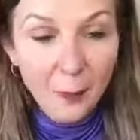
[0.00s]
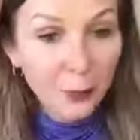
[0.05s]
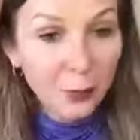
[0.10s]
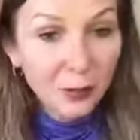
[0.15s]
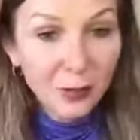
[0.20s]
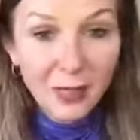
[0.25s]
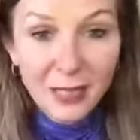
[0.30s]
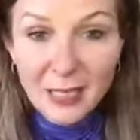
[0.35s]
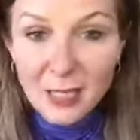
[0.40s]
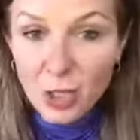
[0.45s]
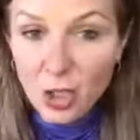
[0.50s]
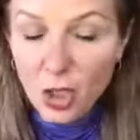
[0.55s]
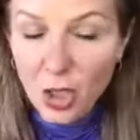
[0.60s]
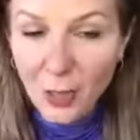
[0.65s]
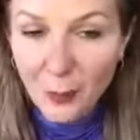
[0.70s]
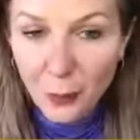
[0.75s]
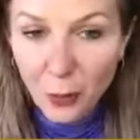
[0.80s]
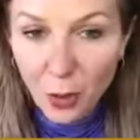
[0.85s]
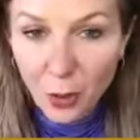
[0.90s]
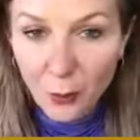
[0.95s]
Please
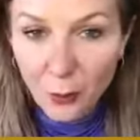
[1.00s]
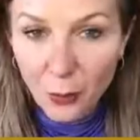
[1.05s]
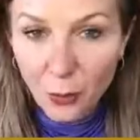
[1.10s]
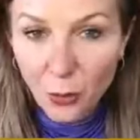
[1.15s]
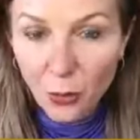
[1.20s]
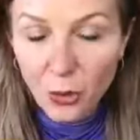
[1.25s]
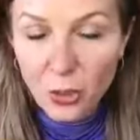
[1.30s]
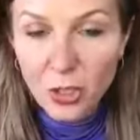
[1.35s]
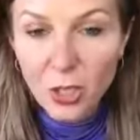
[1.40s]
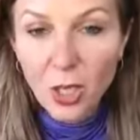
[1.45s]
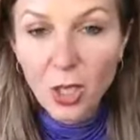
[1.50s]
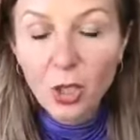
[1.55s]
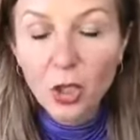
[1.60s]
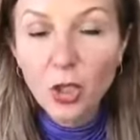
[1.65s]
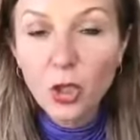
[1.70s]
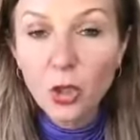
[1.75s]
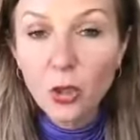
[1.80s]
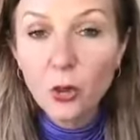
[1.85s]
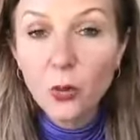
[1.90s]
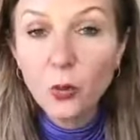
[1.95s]
jump on board.
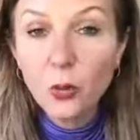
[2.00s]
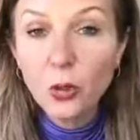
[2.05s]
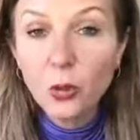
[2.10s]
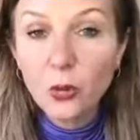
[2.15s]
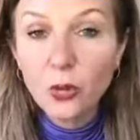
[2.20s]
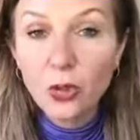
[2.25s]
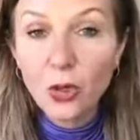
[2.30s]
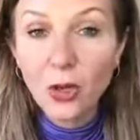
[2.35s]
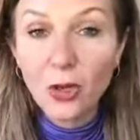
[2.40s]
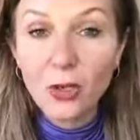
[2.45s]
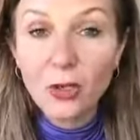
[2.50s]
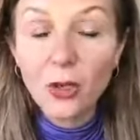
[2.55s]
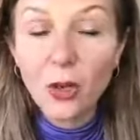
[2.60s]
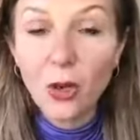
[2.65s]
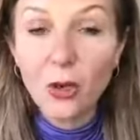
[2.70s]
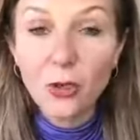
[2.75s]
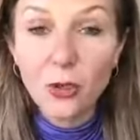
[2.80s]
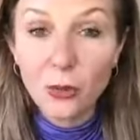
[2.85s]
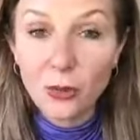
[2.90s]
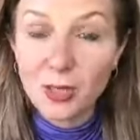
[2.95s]
You will not
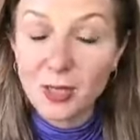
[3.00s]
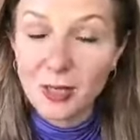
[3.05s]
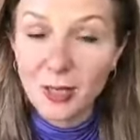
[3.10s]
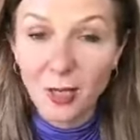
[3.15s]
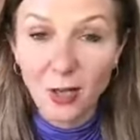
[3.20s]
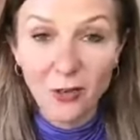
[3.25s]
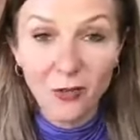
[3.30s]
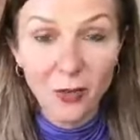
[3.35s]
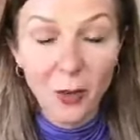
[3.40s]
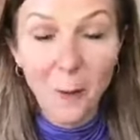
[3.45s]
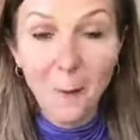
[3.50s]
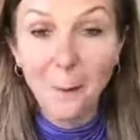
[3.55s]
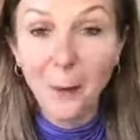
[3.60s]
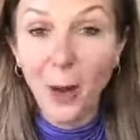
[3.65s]
know yourself